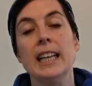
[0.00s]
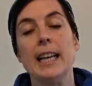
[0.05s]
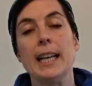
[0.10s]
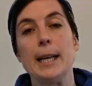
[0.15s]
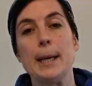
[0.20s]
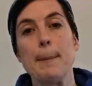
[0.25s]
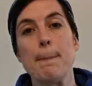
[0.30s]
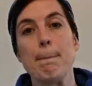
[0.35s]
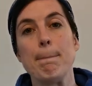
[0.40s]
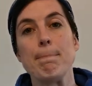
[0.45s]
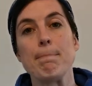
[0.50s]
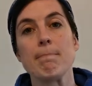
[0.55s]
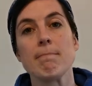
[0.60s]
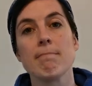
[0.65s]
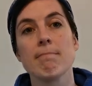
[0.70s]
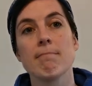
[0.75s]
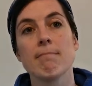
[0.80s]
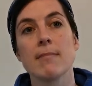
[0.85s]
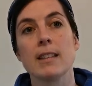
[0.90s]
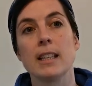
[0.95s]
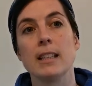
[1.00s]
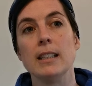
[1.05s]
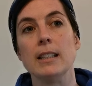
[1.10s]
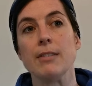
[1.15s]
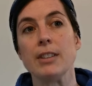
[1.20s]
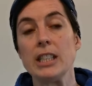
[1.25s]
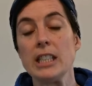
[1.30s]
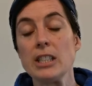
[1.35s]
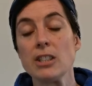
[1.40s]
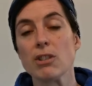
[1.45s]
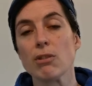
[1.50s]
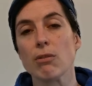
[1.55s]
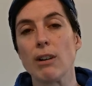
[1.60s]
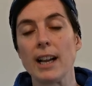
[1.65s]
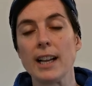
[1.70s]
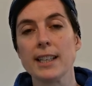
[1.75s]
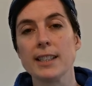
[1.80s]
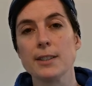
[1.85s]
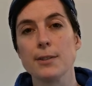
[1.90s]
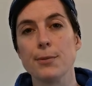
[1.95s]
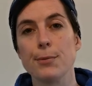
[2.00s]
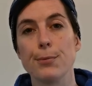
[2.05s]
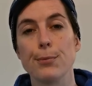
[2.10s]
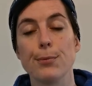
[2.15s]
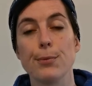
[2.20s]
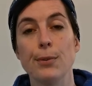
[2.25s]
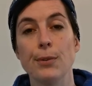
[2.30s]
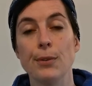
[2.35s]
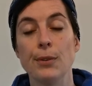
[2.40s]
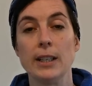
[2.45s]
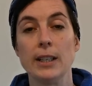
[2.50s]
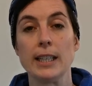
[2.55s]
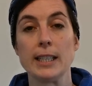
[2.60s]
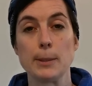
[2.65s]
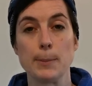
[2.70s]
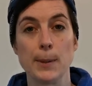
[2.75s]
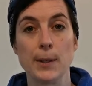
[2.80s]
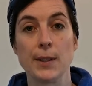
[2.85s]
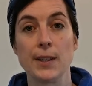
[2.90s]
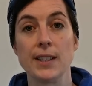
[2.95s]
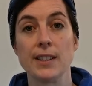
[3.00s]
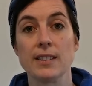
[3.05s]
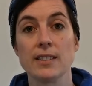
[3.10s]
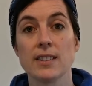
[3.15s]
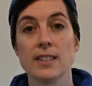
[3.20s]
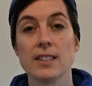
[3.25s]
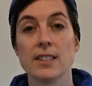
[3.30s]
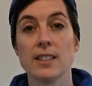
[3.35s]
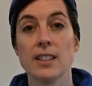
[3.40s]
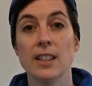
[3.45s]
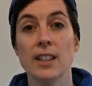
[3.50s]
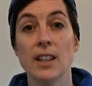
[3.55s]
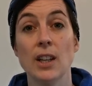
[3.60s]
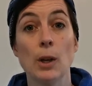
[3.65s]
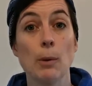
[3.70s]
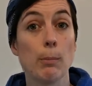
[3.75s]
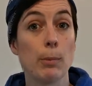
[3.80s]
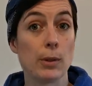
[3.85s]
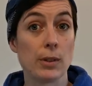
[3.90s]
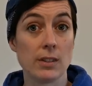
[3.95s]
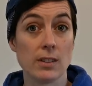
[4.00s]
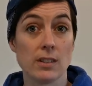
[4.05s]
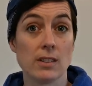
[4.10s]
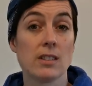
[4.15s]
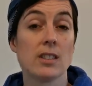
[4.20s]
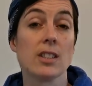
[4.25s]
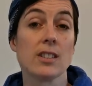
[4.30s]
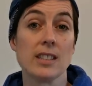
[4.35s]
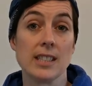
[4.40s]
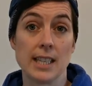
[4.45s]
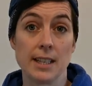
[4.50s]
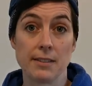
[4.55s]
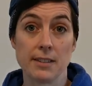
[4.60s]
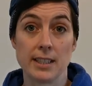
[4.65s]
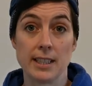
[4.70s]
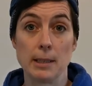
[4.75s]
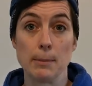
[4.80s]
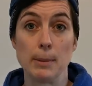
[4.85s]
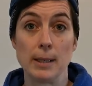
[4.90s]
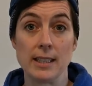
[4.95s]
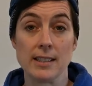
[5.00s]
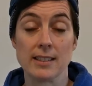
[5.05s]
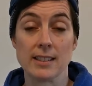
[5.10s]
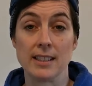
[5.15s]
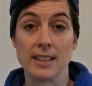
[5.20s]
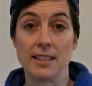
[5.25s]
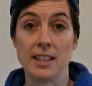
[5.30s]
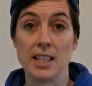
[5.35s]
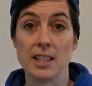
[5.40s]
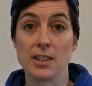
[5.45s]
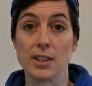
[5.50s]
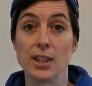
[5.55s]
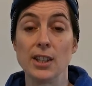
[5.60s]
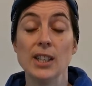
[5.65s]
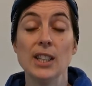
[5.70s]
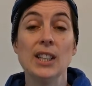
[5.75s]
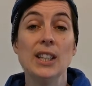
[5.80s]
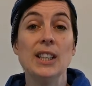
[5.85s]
even interactive experience, but doesn't have to take place in a theatre.